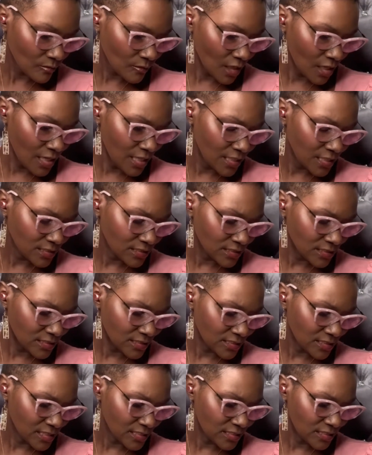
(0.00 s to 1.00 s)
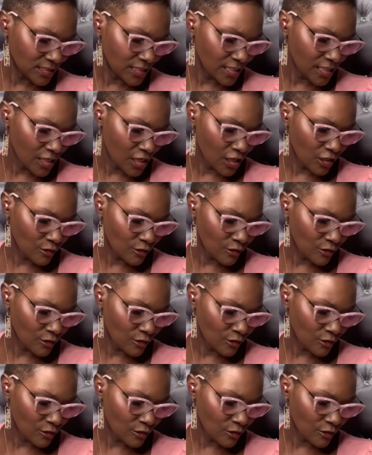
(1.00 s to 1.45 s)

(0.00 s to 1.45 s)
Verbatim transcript: And it's a 16 color